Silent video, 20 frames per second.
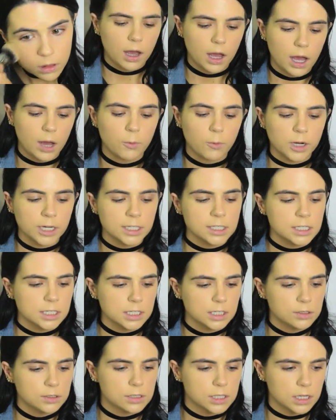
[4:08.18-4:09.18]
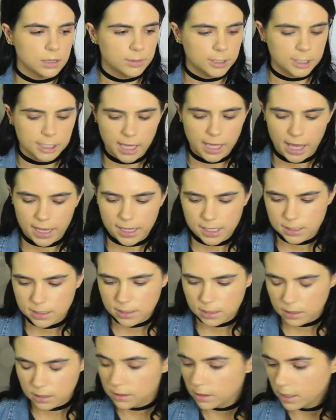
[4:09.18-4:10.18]
I wanted to use Urban
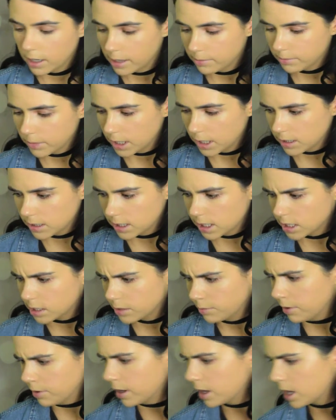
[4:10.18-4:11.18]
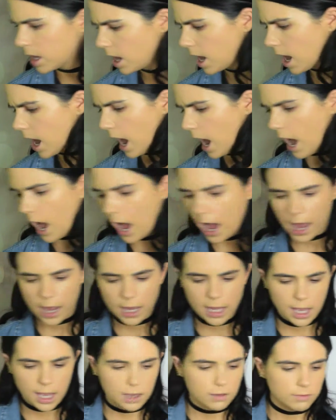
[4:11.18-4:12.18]
Decay's concealer, but I
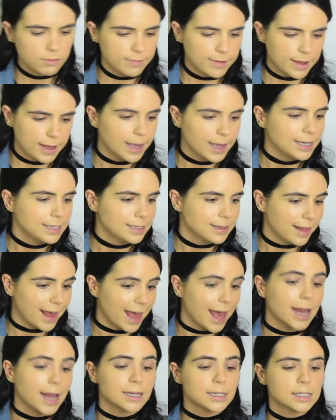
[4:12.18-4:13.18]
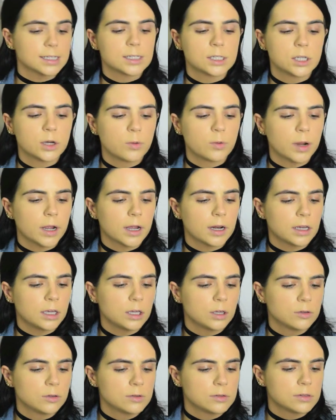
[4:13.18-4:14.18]
can't find that, so we're going to
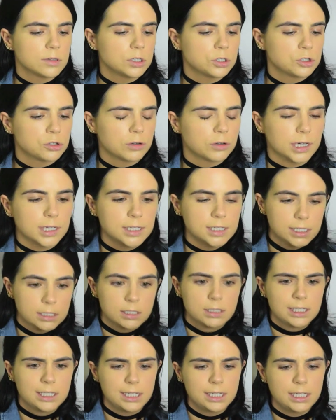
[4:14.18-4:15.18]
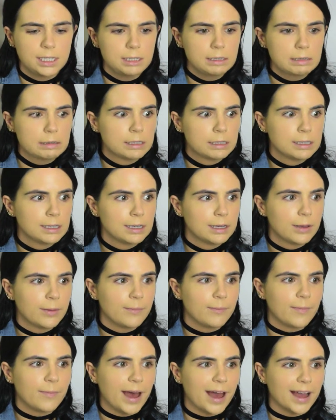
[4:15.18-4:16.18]
use the trusty
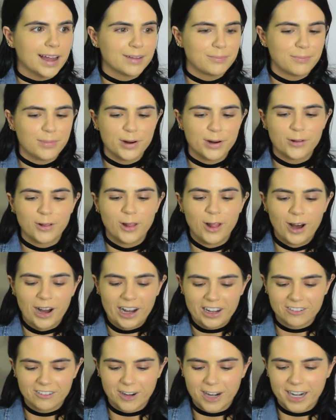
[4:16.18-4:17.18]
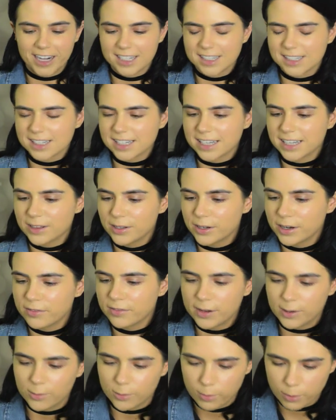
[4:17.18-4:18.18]
MAC Pro Longwear Concealer if
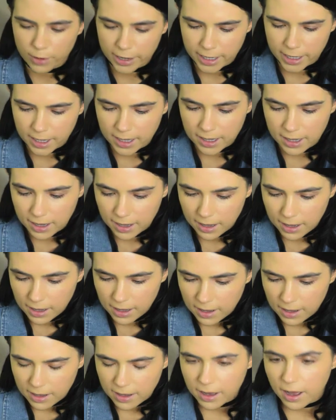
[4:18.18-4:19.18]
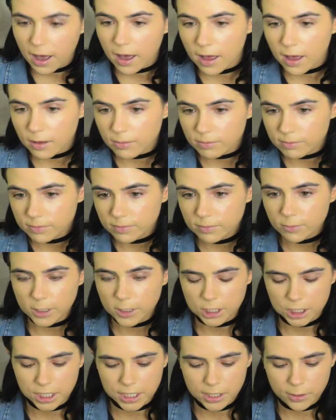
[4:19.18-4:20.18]
I don't break it.
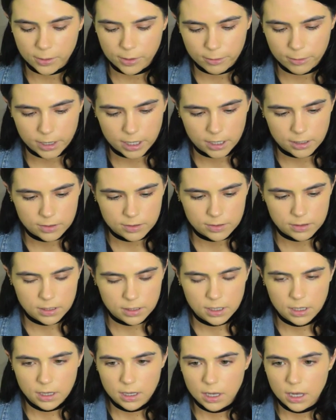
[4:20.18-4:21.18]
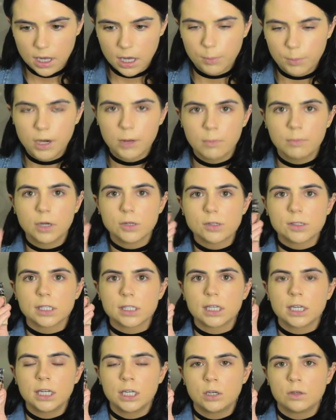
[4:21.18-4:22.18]
What shade do I want to use? I'm going to
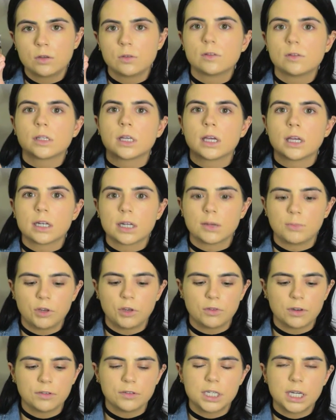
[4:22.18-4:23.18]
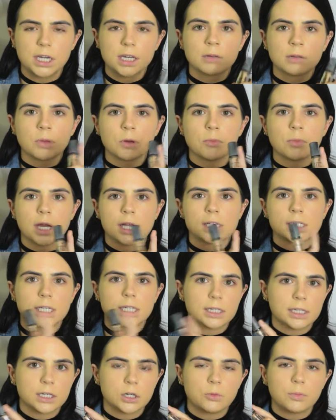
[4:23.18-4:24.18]
mostly use NW15, but mix a
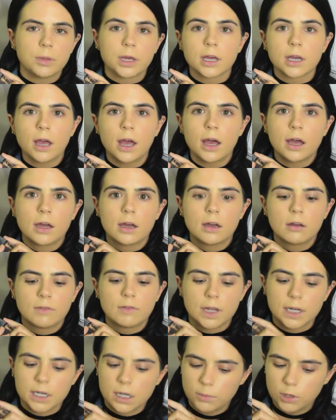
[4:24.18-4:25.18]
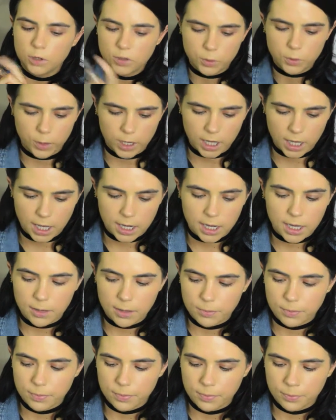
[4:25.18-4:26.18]
little bit of NW20 in it
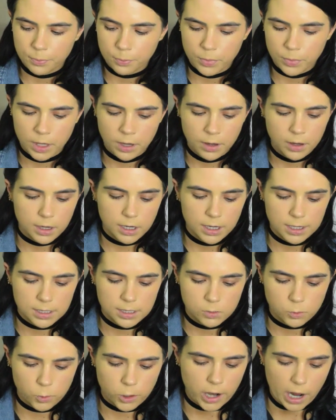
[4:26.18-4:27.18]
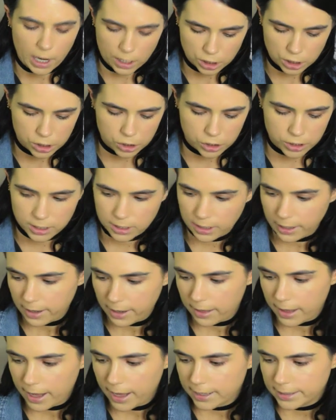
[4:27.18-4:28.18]
because we're extra
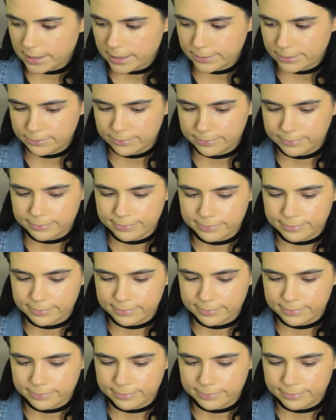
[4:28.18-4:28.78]
like that. A